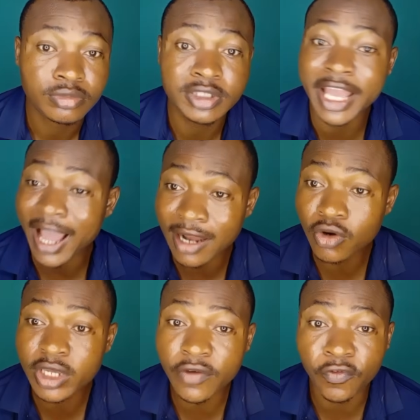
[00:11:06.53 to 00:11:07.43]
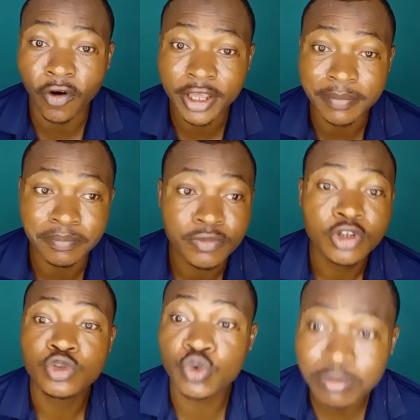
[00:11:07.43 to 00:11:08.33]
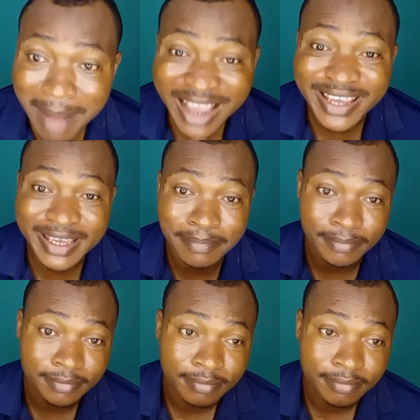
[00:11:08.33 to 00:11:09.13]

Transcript: They are looking for him to buy him.